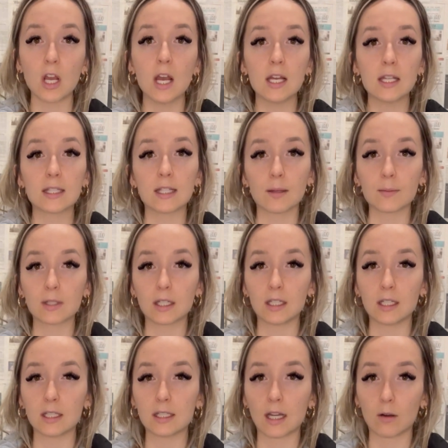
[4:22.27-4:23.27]
Some
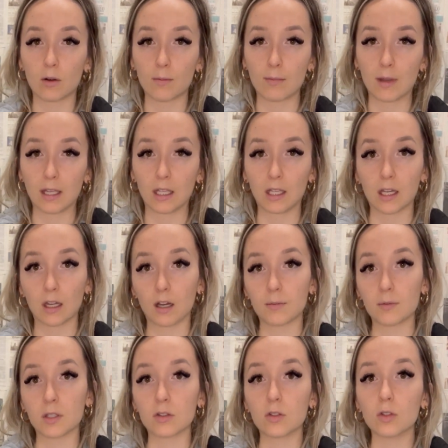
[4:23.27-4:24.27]
cities now are making it up
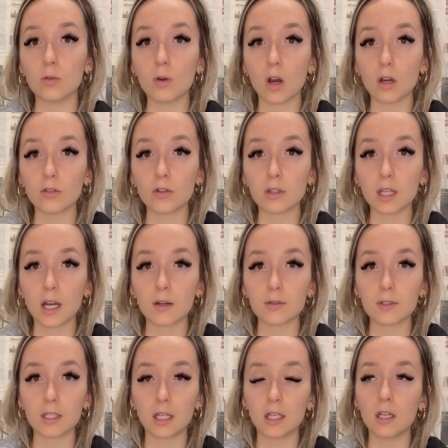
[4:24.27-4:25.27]
to
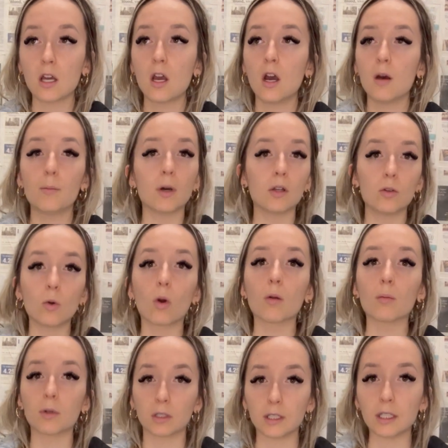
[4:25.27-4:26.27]
$200,000, but
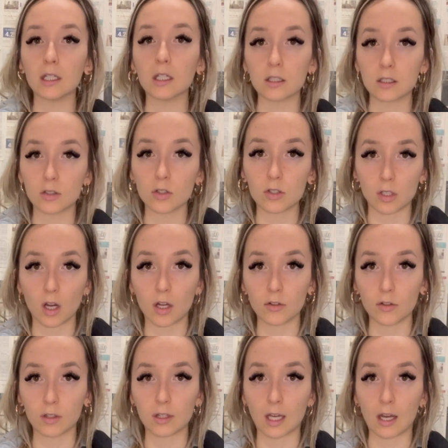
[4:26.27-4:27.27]
normally it's just
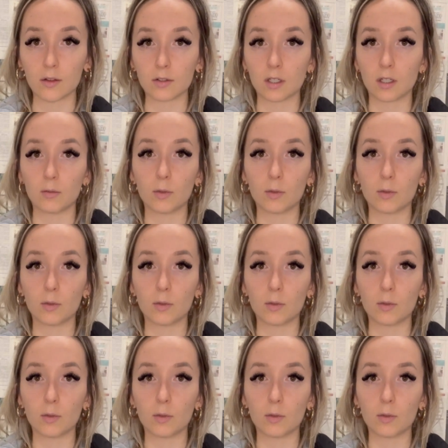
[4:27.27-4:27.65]
$100,000.